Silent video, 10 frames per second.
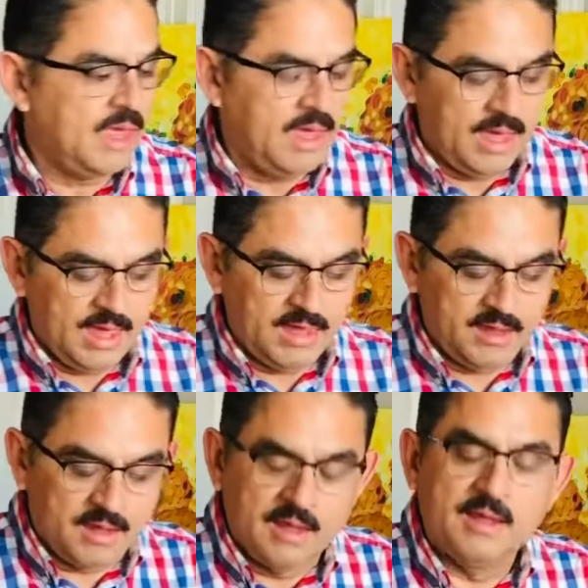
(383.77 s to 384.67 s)
Hey,
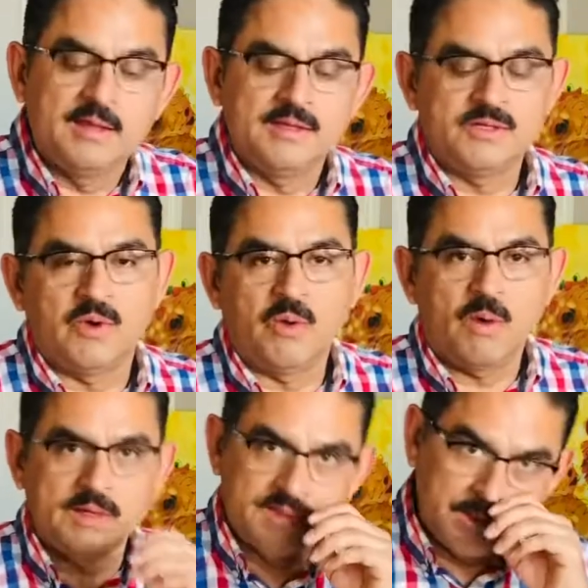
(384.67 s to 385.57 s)
so I
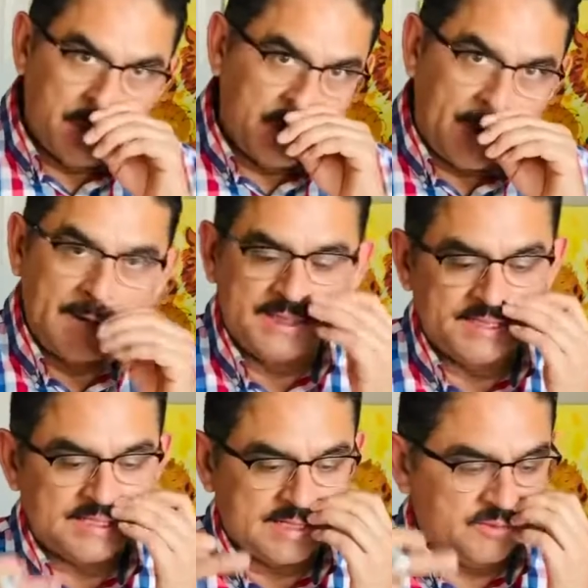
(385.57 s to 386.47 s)
want to, just
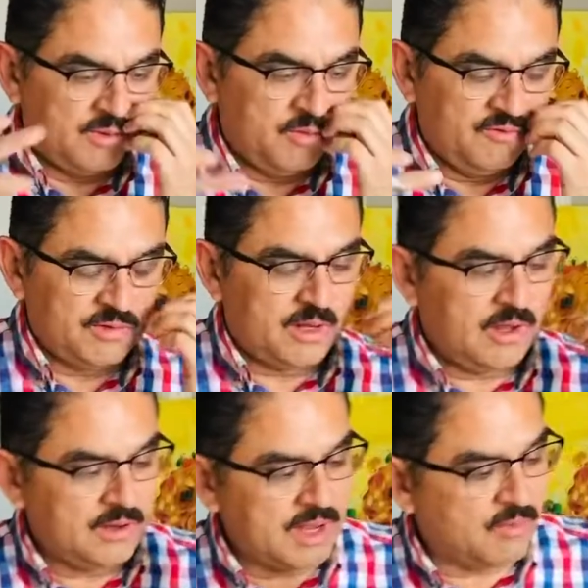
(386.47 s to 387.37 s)
as we move
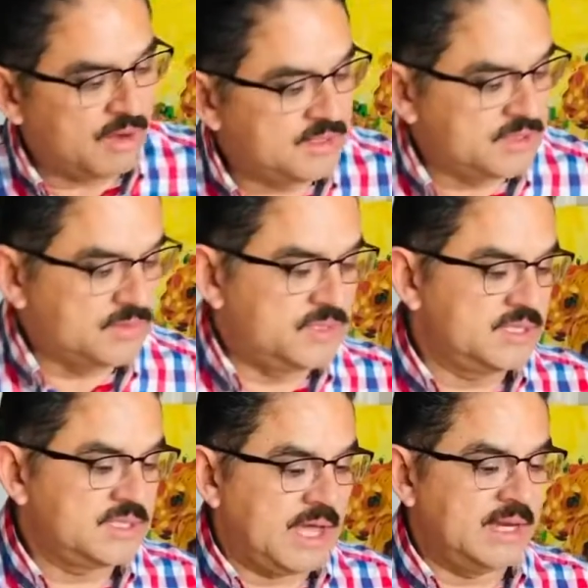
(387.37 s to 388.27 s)
along, I want to just
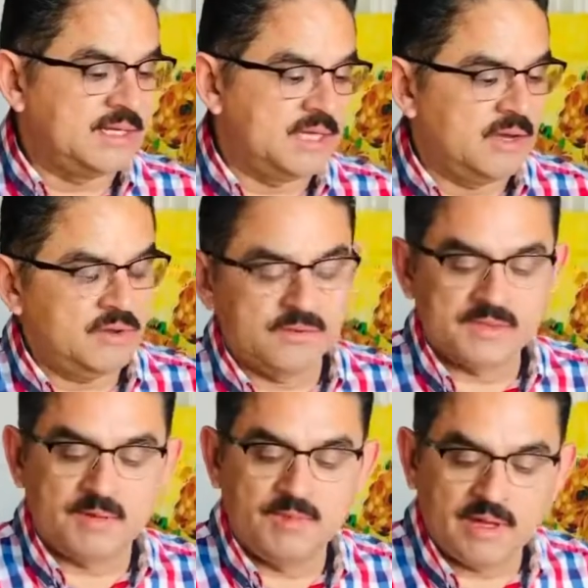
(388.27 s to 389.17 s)
kind of tell you
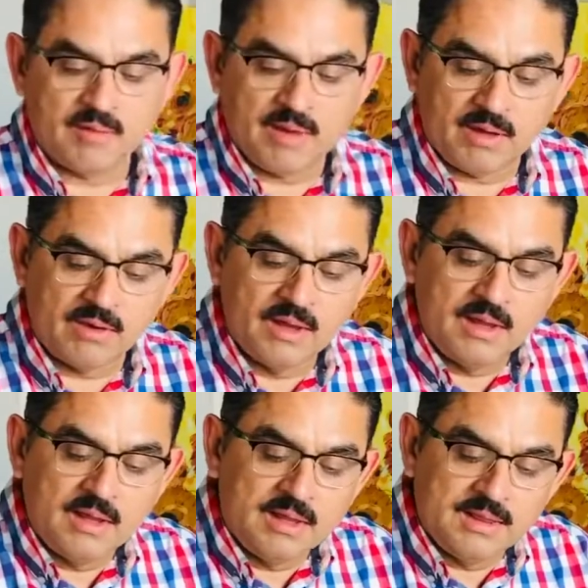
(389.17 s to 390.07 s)
something about
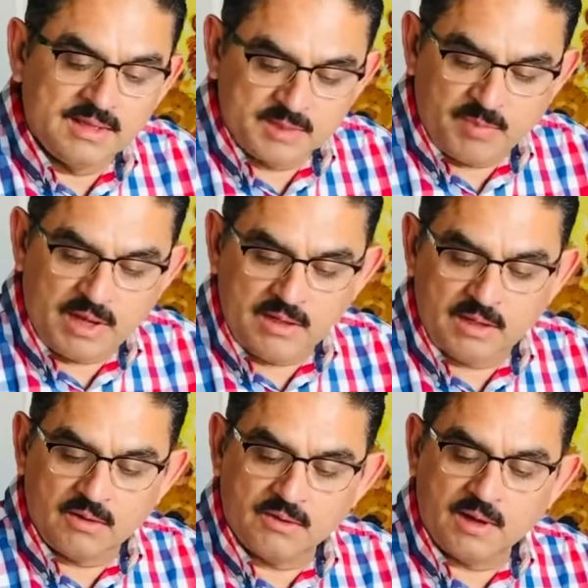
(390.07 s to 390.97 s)
this painting,
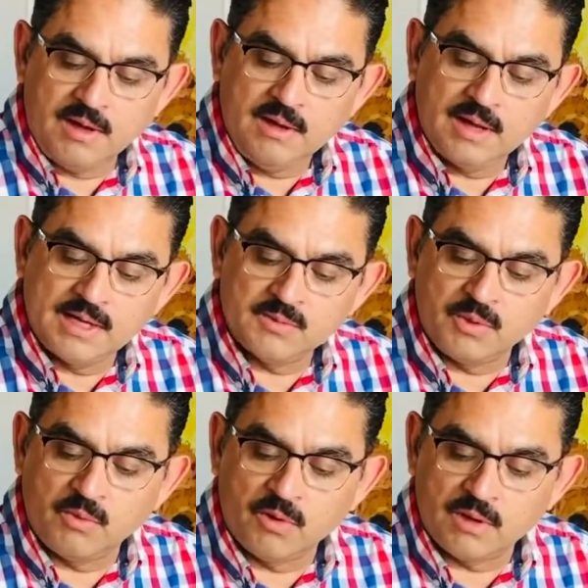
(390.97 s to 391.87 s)
okay? As we
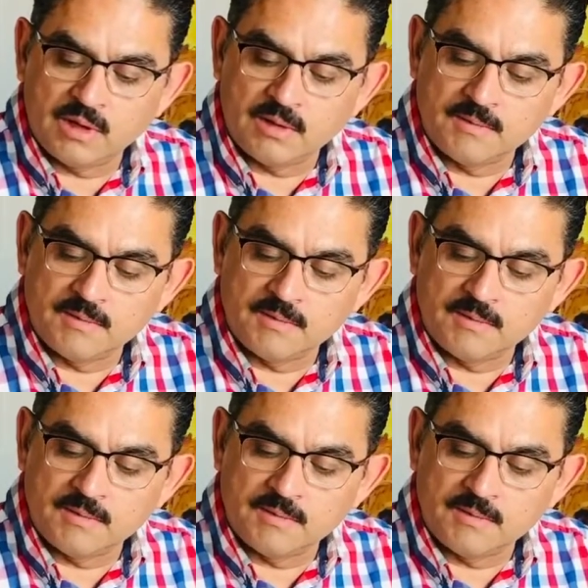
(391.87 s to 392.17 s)
work it.